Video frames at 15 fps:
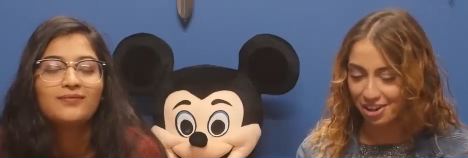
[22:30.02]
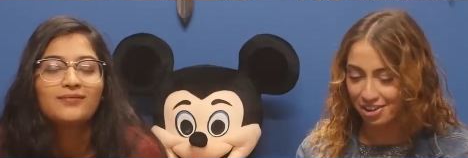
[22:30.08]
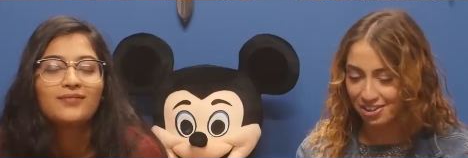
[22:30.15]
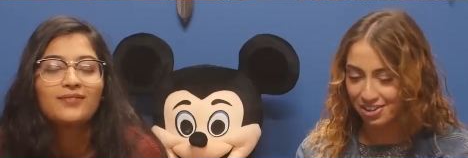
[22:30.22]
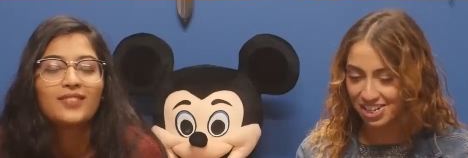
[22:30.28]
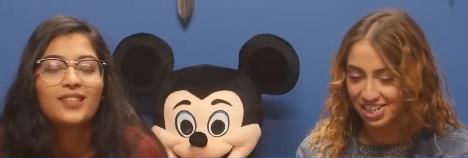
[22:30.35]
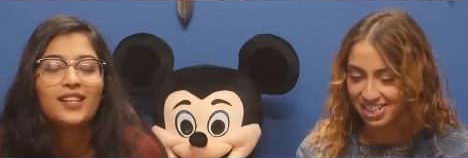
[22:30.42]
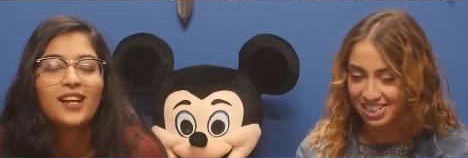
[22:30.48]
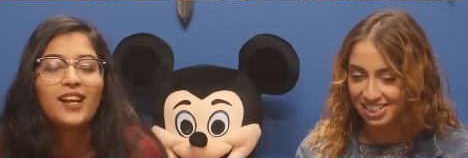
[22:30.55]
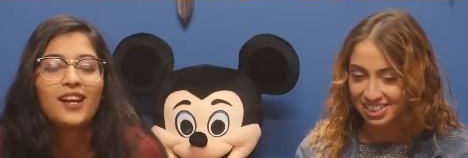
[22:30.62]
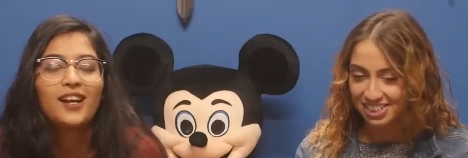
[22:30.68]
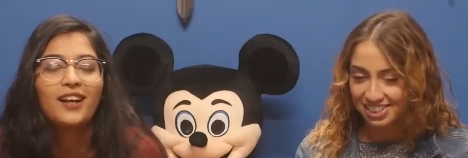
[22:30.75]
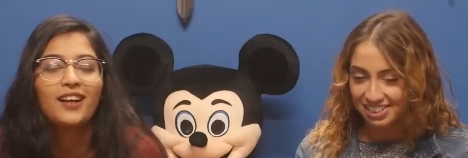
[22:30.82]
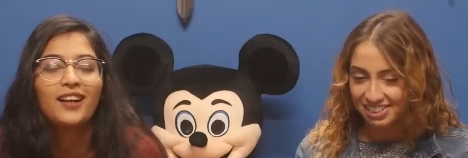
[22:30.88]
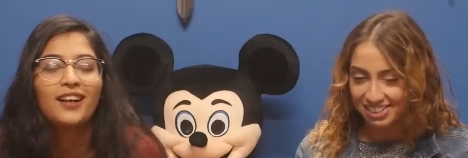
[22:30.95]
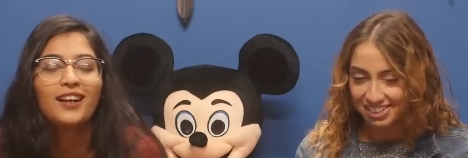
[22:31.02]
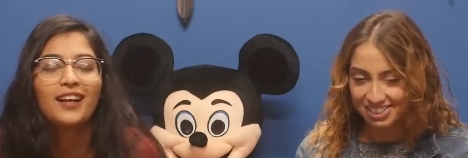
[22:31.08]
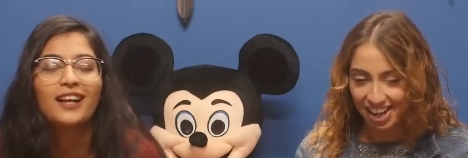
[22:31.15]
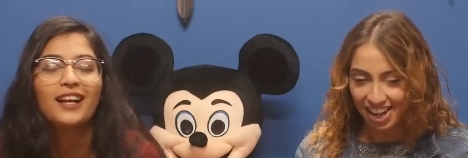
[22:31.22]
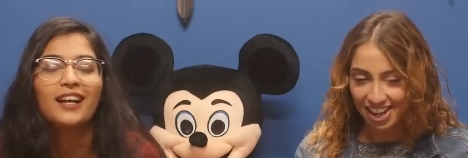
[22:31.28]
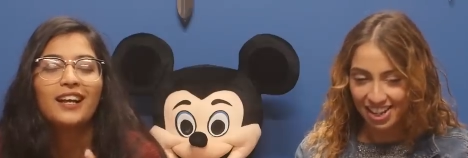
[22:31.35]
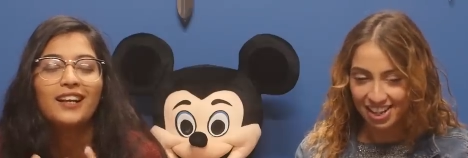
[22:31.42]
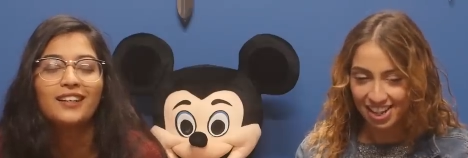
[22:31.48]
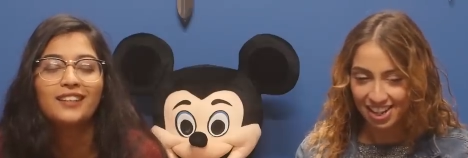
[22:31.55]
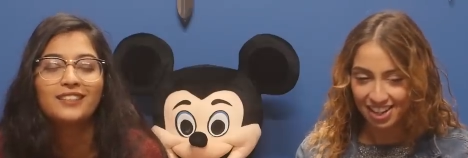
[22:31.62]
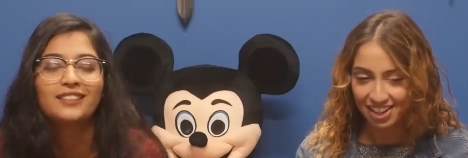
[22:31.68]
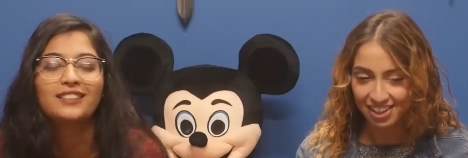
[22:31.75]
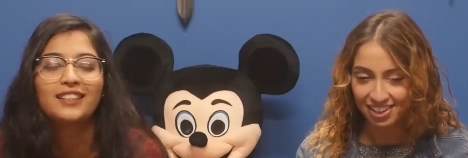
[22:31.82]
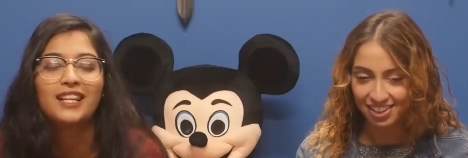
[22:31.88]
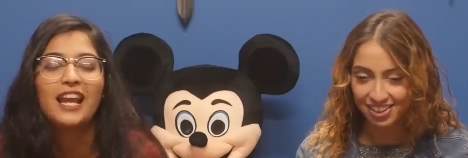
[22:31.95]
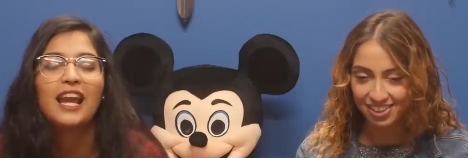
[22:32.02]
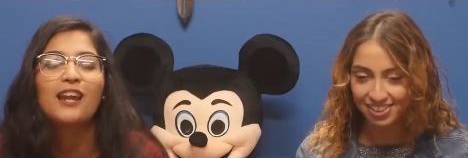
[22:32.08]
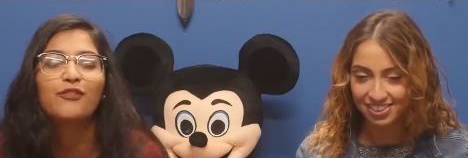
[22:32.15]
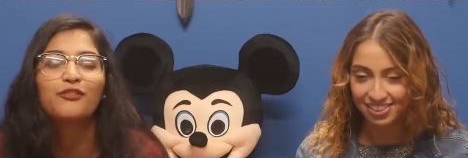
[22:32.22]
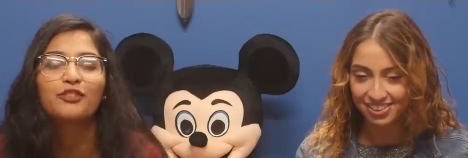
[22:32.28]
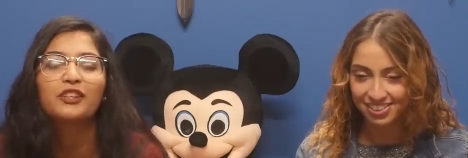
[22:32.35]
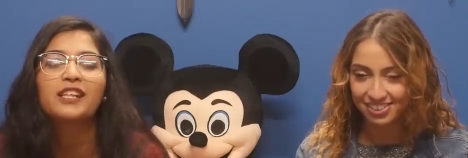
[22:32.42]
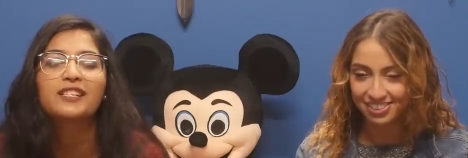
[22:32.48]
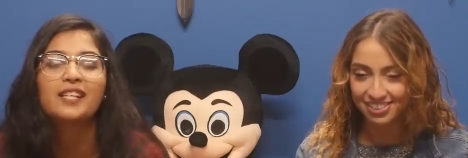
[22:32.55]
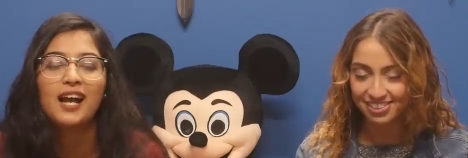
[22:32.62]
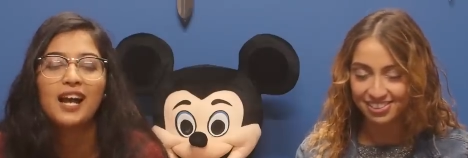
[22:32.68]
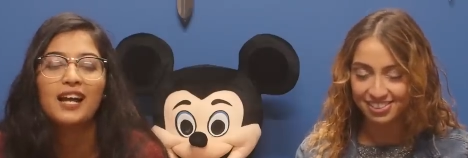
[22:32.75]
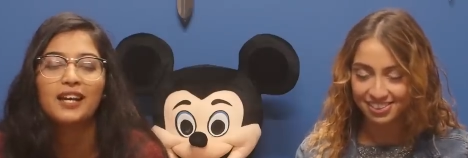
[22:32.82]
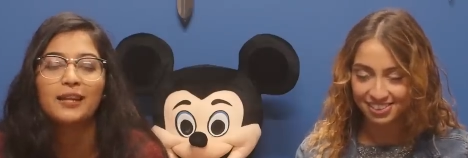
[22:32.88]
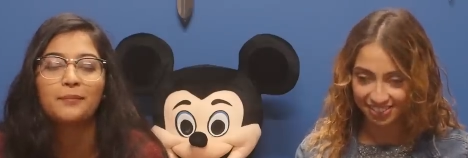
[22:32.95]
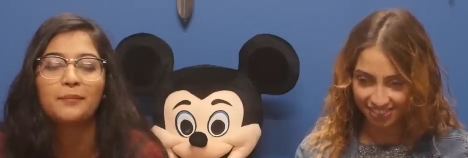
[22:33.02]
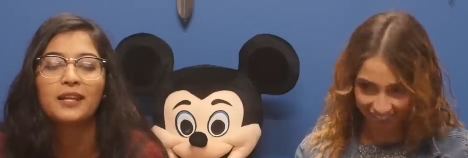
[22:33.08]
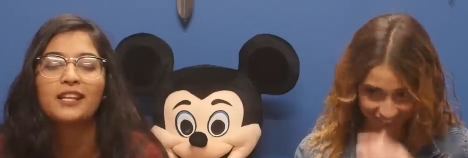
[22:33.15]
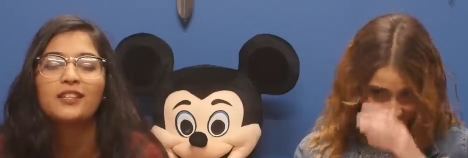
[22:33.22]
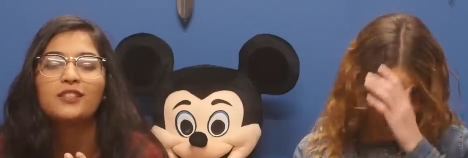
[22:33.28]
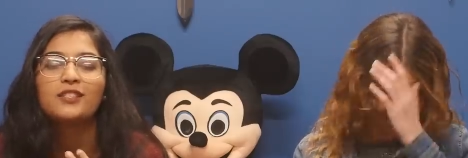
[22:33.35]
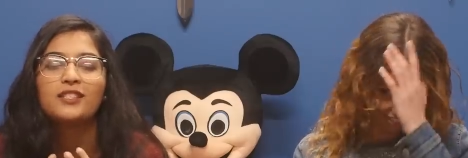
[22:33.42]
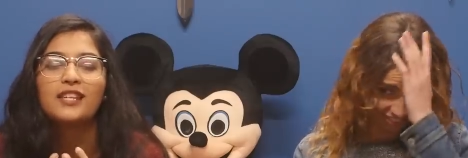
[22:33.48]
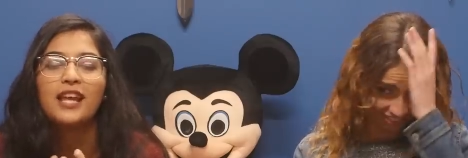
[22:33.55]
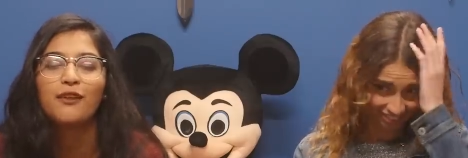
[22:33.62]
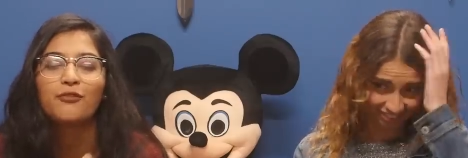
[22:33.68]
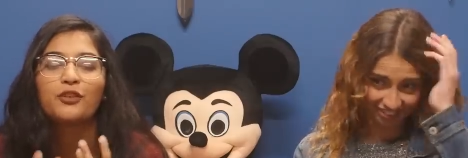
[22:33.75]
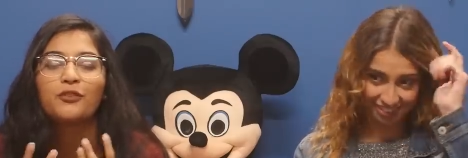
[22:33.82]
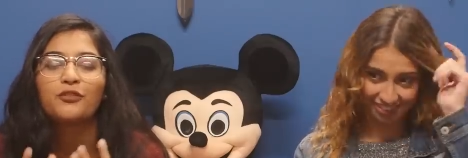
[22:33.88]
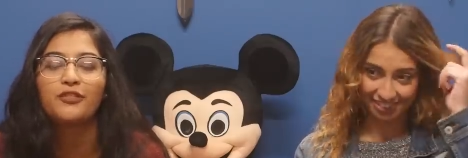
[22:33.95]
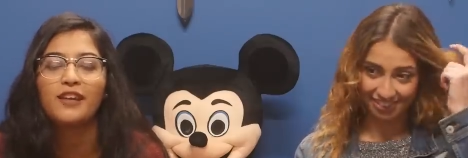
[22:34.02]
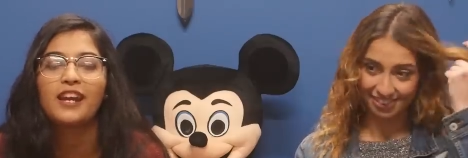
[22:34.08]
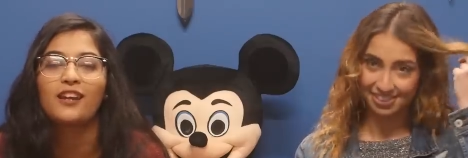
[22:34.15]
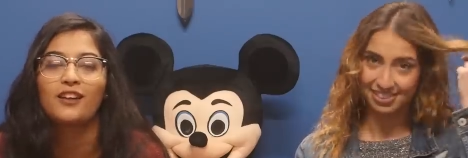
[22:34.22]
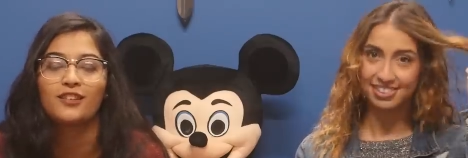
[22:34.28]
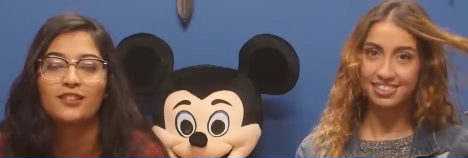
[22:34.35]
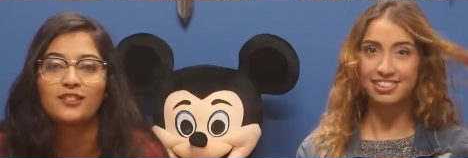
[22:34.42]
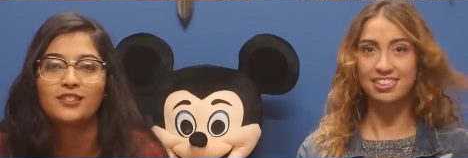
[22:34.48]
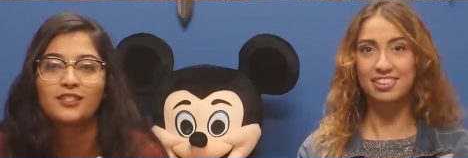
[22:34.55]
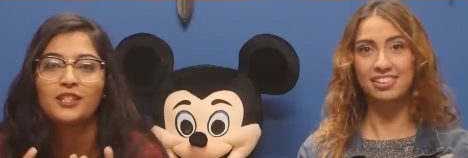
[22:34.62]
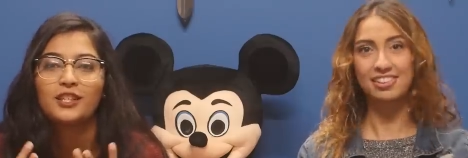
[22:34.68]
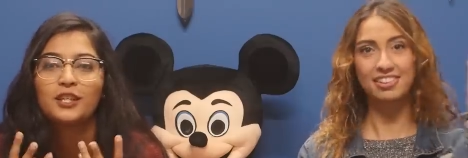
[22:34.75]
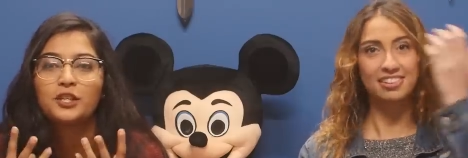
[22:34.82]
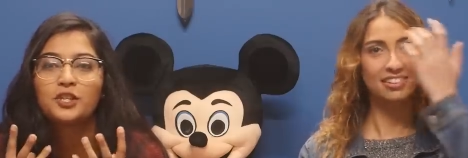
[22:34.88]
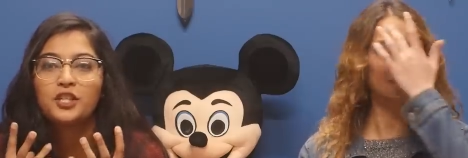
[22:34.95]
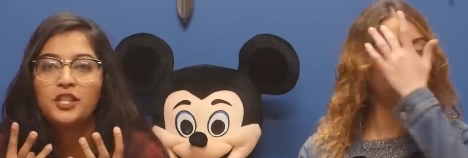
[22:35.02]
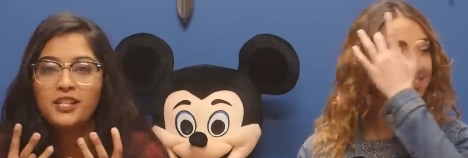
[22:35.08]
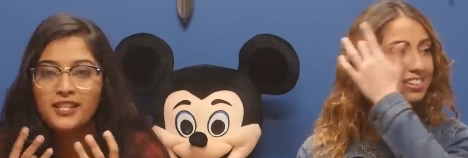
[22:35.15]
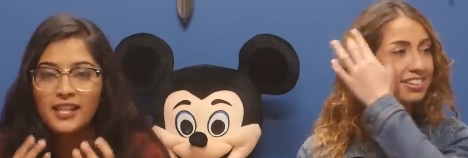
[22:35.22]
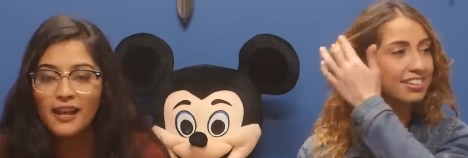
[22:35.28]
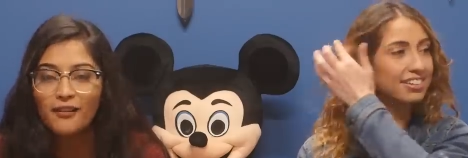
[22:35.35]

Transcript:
Speaker 1: know. It's like... Every time. It never fails. She